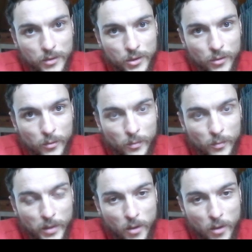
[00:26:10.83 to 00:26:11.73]
to
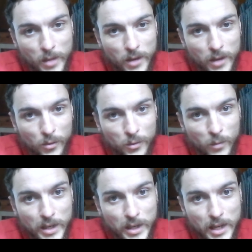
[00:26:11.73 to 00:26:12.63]
be nominated or to
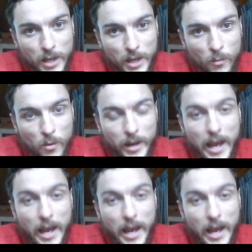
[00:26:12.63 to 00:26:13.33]
win any award.